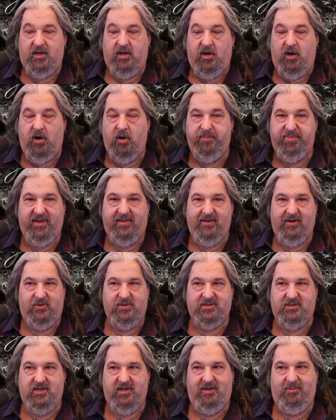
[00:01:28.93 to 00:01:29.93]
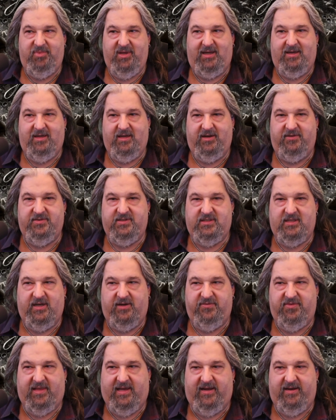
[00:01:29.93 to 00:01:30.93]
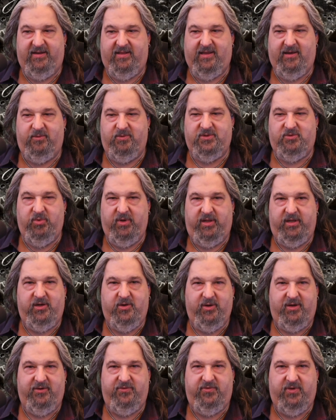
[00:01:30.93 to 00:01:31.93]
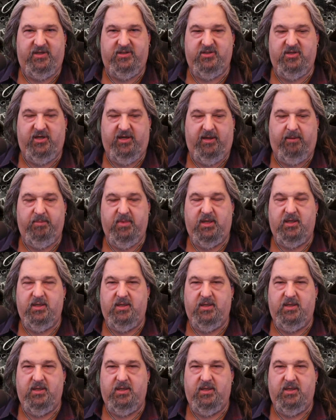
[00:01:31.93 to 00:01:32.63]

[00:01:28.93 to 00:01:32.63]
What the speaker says: hoping there was going to be enough stuff that was really going to feature him